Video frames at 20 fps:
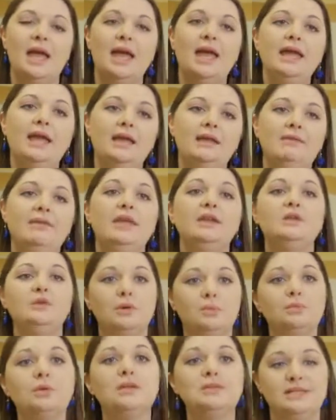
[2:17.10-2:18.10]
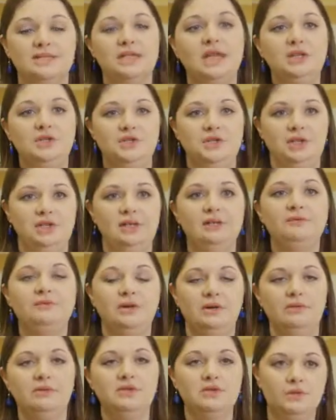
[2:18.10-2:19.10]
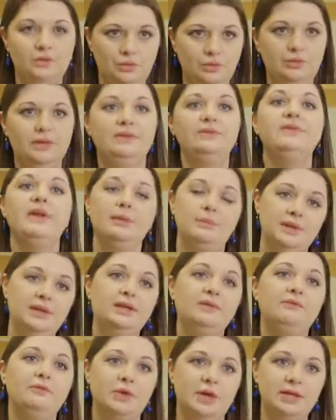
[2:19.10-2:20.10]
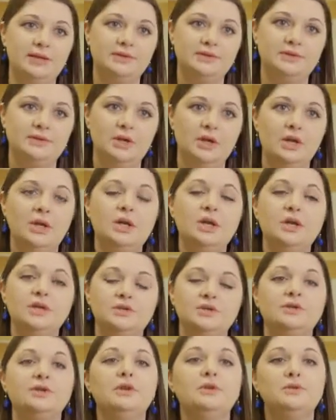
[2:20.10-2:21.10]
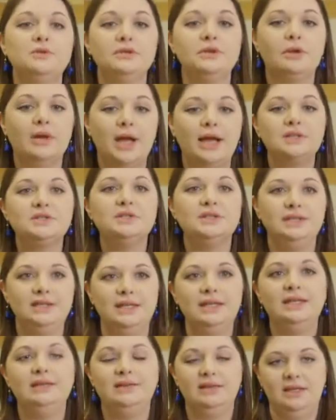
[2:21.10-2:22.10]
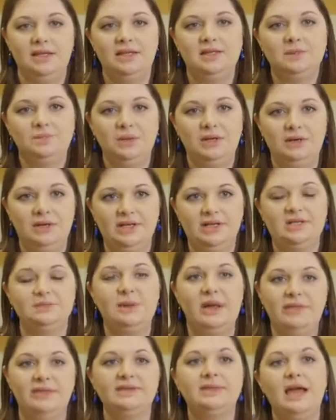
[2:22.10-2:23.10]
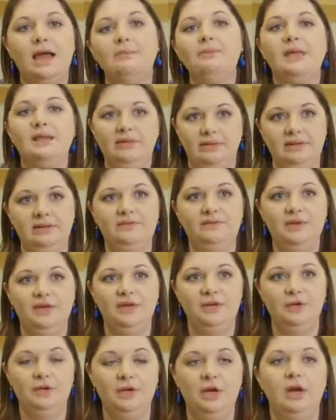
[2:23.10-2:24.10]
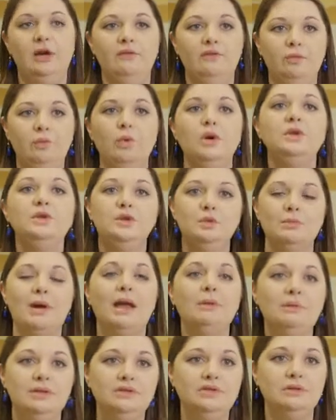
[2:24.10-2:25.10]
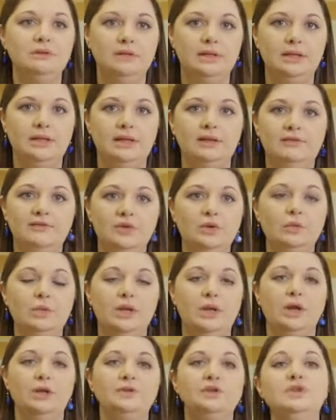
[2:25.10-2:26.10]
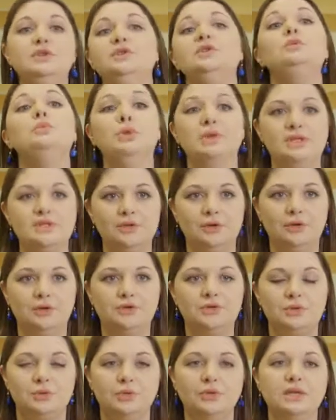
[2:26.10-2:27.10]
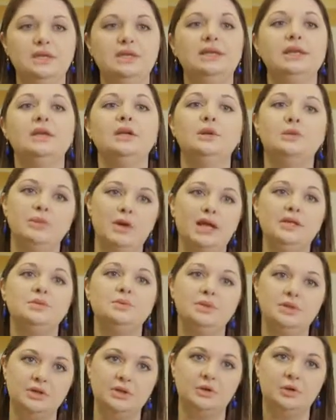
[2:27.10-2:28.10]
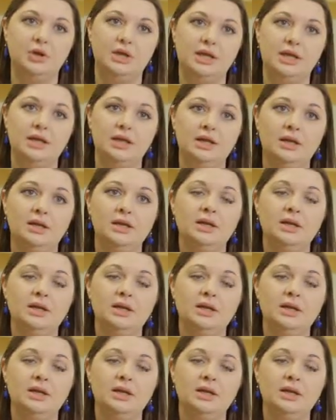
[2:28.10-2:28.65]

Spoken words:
And they do a presentation in front of the school and family and friends. So they're actually getting the experience by the time they leave here of what you might be doing if you went on to do research or to get a graduate degree.